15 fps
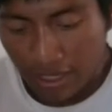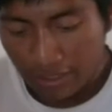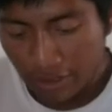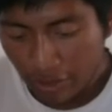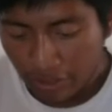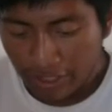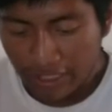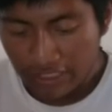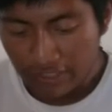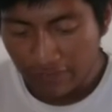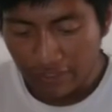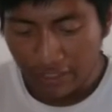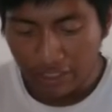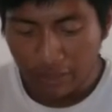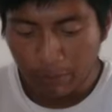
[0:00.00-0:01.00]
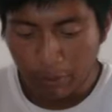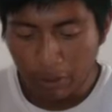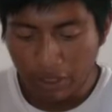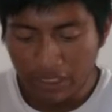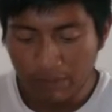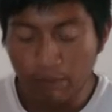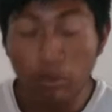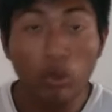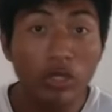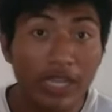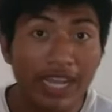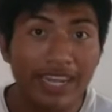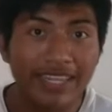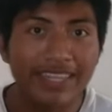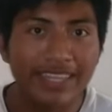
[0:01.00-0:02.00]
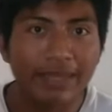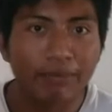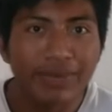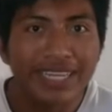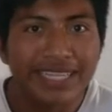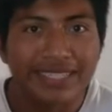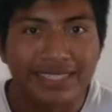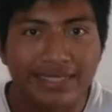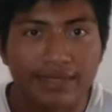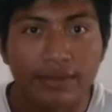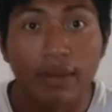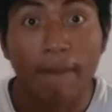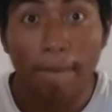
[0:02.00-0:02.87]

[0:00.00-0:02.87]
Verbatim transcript: Another case of alleged police brutality in Belize.